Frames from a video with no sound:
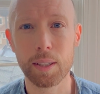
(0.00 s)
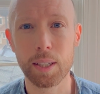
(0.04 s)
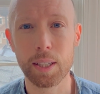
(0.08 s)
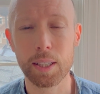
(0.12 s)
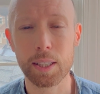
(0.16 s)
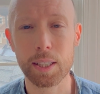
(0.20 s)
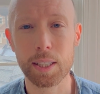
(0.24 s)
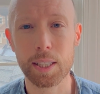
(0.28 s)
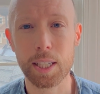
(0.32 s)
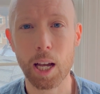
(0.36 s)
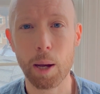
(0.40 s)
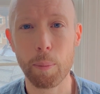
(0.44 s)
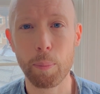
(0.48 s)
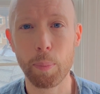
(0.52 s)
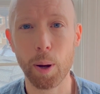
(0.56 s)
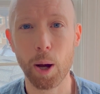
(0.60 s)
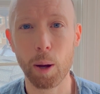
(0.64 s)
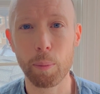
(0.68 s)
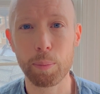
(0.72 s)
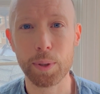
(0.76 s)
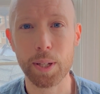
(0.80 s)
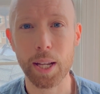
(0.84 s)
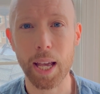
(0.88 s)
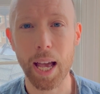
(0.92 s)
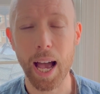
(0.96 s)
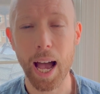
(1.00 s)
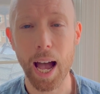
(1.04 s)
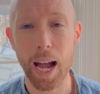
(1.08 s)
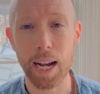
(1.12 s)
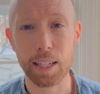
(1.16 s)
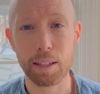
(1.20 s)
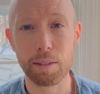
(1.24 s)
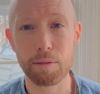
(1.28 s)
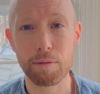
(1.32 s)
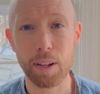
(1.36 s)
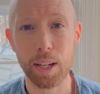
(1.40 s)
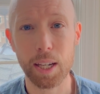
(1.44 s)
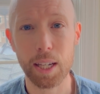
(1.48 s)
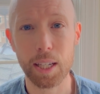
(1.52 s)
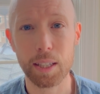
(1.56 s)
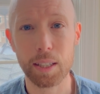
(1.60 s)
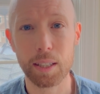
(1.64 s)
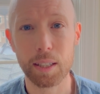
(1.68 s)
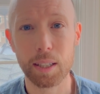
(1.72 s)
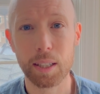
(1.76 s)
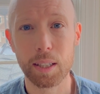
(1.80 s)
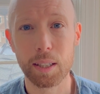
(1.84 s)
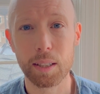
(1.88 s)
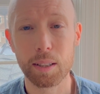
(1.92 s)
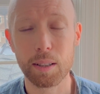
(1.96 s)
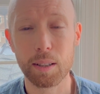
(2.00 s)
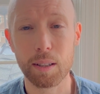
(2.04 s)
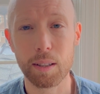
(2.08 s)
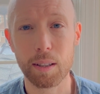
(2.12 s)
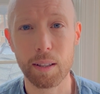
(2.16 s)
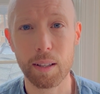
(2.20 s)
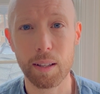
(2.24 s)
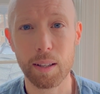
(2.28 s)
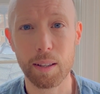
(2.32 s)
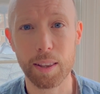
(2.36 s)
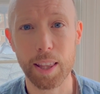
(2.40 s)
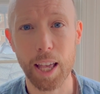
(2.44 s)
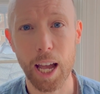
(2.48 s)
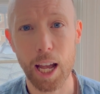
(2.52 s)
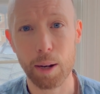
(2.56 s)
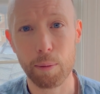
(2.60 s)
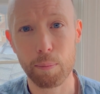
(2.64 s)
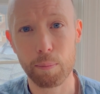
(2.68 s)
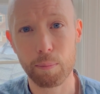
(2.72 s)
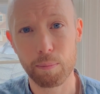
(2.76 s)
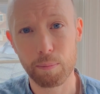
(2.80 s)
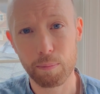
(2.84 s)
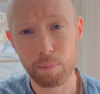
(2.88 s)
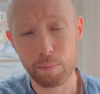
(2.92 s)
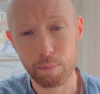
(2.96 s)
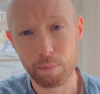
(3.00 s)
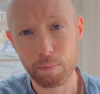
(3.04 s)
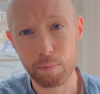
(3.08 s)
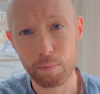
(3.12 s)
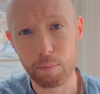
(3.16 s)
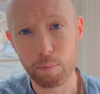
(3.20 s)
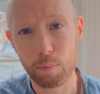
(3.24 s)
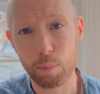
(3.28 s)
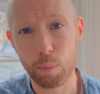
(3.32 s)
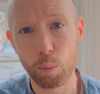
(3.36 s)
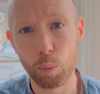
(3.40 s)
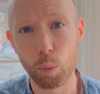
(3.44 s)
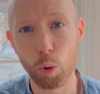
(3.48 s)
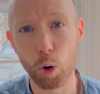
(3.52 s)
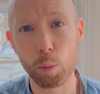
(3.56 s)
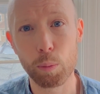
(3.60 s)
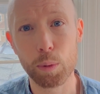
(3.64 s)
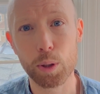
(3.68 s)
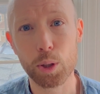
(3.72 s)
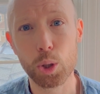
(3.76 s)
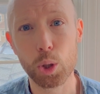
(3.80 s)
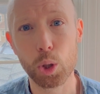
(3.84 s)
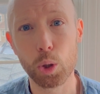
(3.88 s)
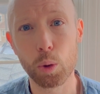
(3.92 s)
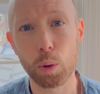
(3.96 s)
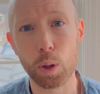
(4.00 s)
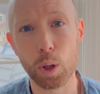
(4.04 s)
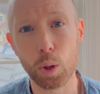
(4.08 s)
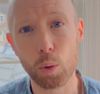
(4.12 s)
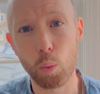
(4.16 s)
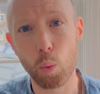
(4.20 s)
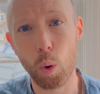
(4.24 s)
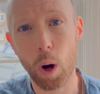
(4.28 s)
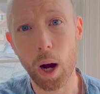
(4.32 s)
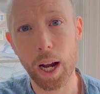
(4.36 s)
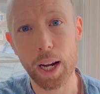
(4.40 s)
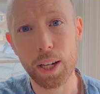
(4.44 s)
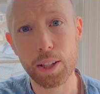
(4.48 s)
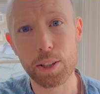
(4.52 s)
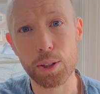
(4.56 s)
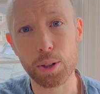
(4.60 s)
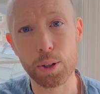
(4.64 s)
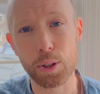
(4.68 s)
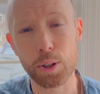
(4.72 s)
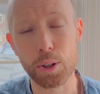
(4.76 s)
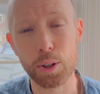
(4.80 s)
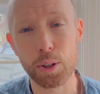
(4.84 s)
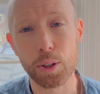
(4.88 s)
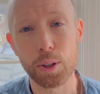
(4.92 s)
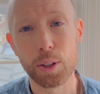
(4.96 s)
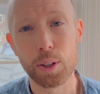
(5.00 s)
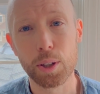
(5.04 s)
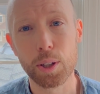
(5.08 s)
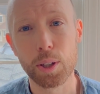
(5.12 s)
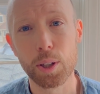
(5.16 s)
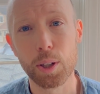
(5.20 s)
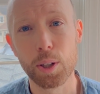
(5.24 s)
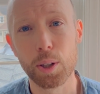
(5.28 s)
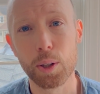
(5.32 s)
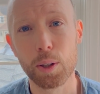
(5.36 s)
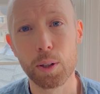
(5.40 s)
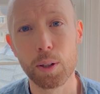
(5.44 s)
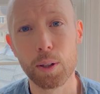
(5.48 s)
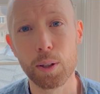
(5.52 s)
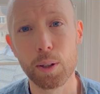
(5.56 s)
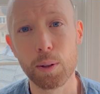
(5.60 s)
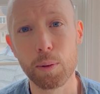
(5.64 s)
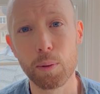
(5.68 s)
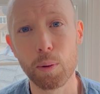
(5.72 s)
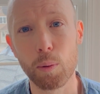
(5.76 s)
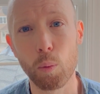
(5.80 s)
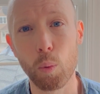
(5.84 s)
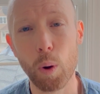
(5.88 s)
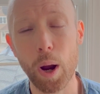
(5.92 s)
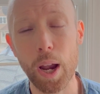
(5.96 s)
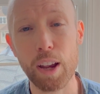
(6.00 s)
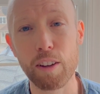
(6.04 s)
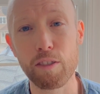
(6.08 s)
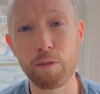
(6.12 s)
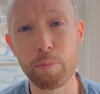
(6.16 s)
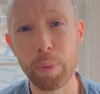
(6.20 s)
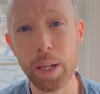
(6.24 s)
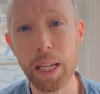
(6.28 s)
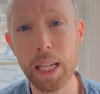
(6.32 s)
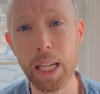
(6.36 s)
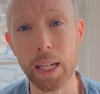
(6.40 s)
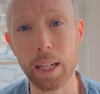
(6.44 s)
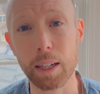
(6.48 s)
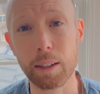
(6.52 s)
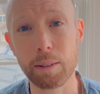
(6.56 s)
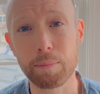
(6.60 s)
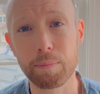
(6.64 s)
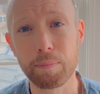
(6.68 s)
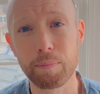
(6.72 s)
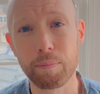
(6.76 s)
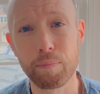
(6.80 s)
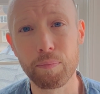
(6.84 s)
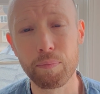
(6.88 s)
step up to activate that more mature, wiser way of being.